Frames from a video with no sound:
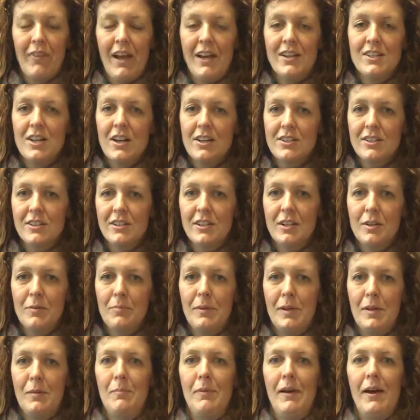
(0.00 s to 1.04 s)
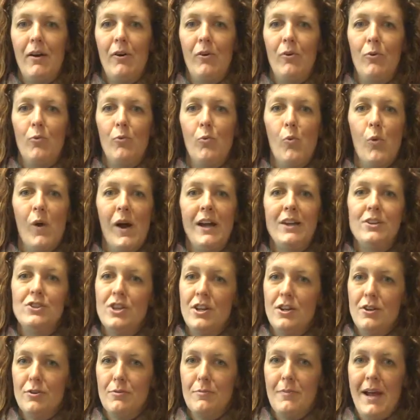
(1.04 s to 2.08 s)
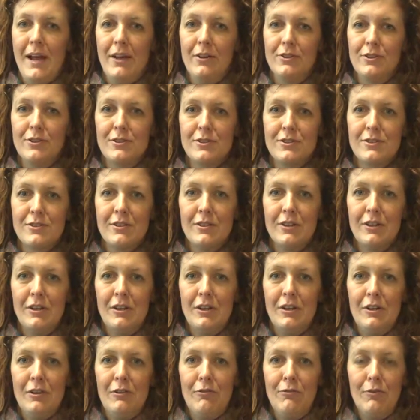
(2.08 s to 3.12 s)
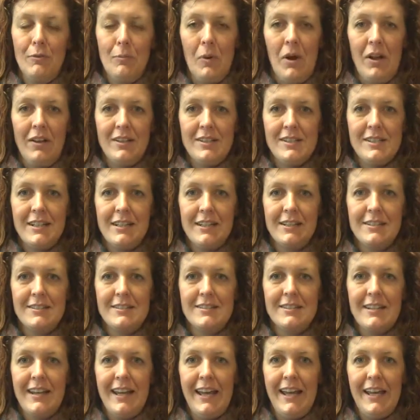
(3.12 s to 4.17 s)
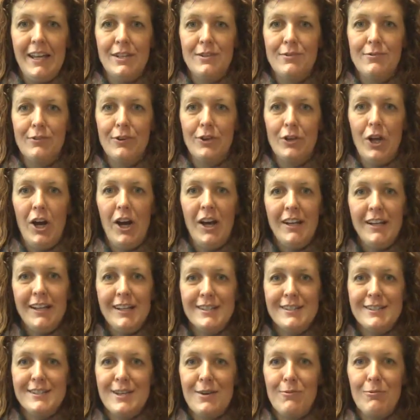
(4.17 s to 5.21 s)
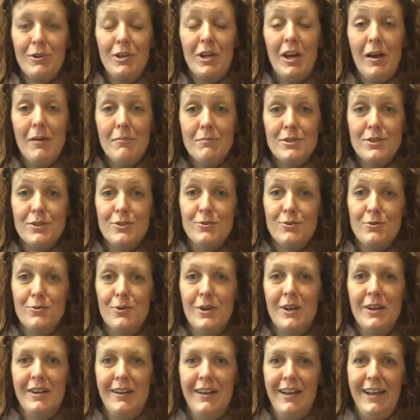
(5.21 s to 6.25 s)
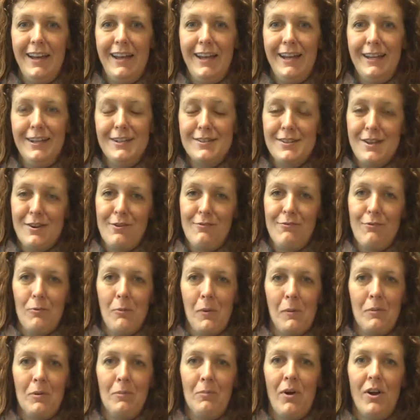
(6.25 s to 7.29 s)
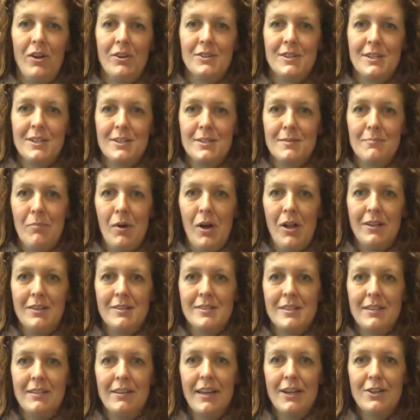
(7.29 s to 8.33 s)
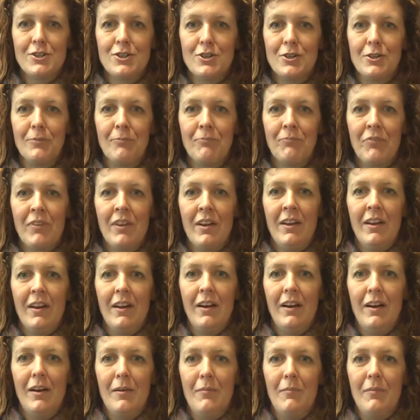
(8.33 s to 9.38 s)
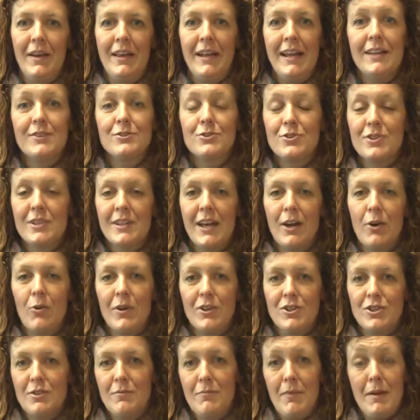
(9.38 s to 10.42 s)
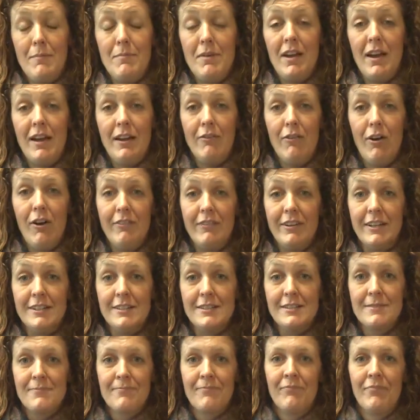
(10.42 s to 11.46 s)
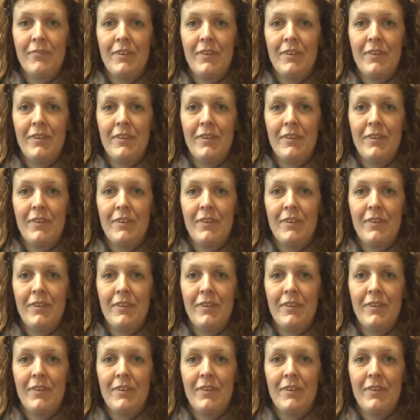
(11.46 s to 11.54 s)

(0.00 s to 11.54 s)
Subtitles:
I talked a little bit about why gender matters for politics. And for an audience that would come to a Center for Women, Politics, and Policy lecture, an answer to that question might be kind of obvious.